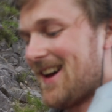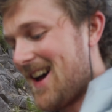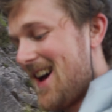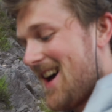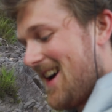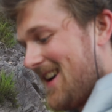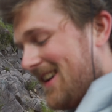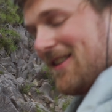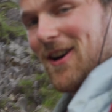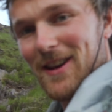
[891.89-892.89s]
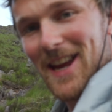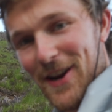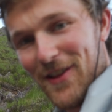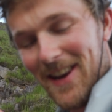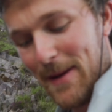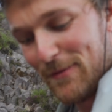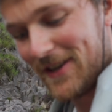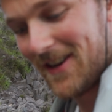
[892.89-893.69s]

uh, I'll let you know the name of this